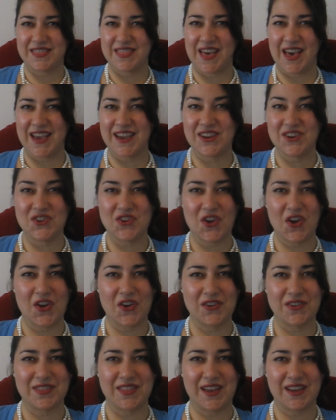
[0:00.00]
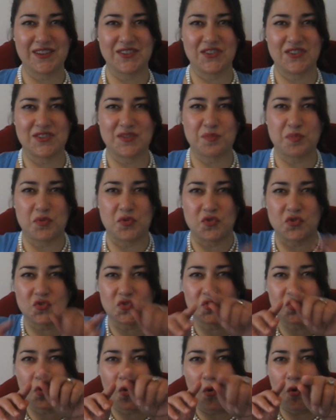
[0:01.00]
they know they just
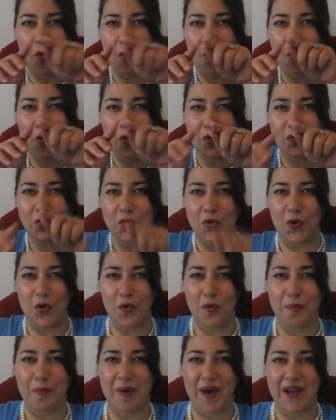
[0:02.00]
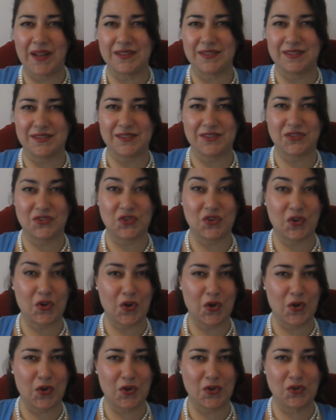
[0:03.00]
pushed all your buttons to
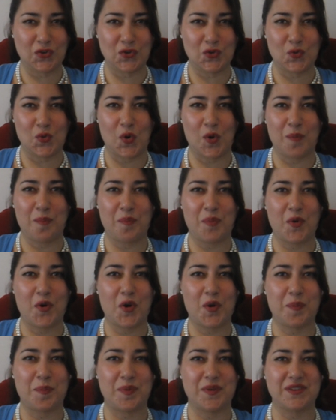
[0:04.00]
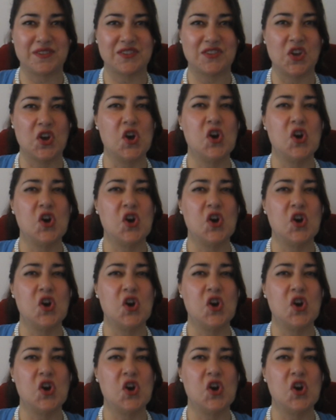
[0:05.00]
hurt you on purpose,